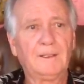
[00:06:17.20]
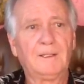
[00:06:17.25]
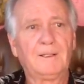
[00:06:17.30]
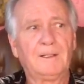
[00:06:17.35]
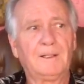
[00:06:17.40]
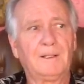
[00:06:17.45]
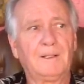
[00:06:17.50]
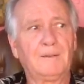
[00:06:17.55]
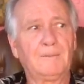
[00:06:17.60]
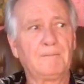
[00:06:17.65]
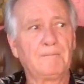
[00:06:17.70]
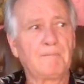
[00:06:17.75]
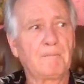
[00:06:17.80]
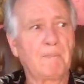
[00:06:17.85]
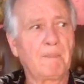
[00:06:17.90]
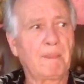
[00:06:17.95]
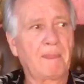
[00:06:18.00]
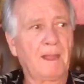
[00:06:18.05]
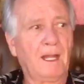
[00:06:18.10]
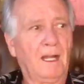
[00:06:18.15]
I
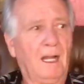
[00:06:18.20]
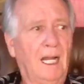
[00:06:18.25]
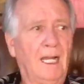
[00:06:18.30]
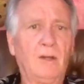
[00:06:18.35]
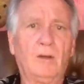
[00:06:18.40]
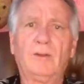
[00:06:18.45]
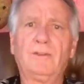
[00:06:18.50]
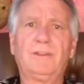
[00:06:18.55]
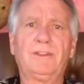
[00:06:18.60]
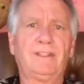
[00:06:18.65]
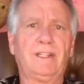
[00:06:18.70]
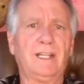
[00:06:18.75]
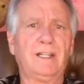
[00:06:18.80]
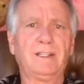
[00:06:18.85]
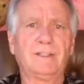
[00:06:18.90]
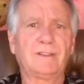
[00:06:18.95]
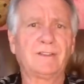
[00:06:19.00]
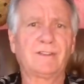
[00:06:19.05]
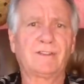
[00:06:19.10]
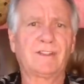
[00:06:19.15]
owed the
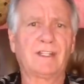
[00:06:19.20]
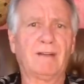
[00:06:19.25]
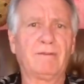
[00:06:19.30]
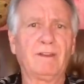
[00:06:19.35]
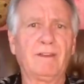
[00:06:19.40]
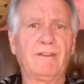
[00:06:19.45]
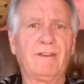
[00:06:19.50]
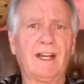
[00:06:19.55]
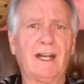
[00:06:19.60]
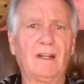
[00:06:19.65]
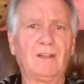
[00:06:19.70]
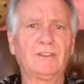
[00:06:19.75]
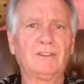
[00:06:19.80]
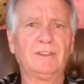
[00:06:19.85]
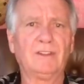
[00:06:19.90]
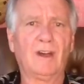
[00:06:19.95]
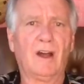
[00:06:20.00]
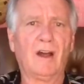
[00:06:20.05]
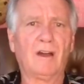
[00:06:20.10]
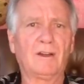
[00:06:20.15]
dentist
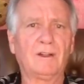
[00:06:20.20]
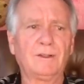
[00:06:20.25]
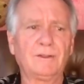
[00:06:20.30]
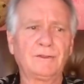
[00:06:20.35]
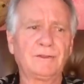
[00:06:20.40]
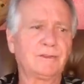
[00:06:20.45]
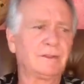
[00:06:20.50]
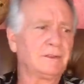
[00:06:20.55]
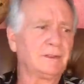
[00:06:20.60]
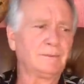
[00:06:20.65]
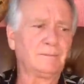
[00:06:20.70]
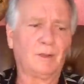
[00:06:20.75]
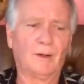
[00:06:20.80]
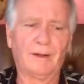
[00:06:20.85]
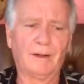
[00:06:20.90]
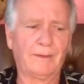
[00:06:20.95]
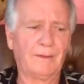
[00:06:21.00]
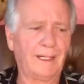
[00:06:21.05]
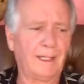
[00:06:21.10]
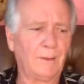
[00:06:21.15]
$7,000, and
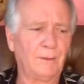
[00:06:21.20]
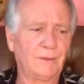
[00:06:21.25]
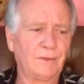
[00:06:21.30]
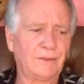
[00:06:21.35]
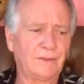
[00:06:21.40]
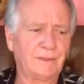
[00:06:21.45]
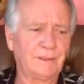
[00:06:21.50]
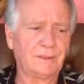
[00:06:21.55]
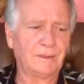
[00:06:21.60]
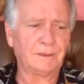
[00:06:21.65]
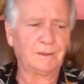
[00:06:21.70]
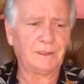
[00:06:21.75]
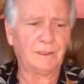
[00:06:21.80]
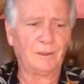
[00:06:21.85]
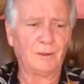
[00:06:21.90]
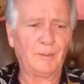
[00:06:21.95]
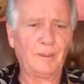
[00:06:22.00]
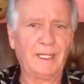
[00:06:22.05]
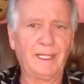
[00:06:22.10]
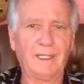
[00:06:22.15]
part of that was still, you
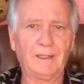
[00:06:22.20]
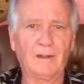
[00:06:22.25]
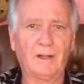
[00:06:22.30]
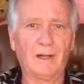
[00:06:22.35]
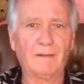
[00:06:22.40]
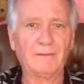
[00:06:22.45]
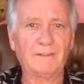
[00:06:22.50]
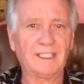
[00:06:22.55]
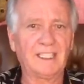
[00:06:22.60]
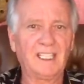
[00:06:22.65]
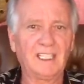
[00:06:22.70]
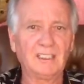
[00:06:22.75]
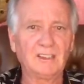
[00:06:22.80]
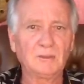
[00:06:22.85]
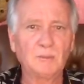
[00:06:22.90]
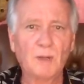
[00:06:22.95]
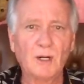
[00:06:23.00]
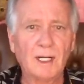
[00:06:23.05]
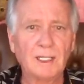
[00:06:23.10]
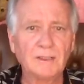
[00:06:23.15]
know, paying off the
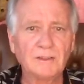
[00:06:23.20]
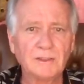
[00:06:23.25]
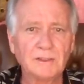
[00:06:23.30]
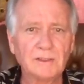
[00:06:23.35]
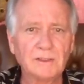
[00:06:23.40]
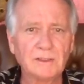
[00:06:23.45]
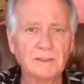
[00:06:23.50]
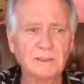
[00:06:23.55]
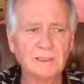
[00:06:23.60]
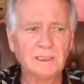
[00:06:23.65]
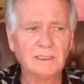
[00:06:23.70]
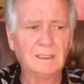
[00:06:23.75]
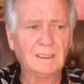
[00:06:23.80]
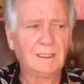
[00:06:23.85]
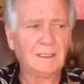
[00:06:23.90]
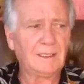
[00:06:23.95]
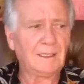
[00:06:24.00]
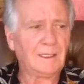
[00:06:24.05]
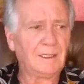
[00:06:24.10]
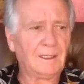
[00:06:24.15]
kids' braces.
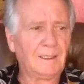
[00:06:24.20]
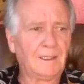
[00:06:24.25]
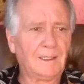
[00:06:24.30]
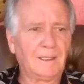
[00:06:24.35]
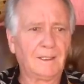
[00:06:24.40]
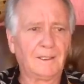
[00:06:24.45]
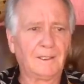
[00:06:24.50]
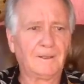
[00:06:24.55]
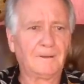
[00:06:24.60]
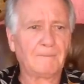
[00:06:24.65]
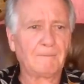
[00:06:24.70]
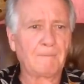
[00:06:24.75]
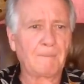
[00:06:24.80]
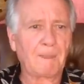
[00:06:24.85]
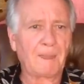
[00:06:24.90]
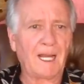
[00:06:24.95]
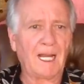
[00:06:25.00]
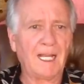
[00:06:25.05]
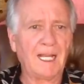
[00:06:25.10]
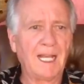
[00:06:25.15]

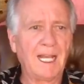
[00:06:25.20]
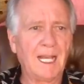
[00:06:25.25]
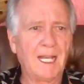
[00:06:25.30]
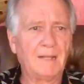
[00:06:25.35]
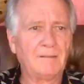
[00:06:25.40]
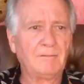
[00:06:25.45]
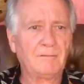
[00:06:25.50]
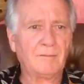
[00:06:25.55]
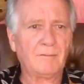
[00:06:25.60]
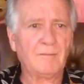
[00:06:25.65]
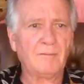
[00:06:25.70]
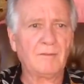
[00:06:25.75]
I had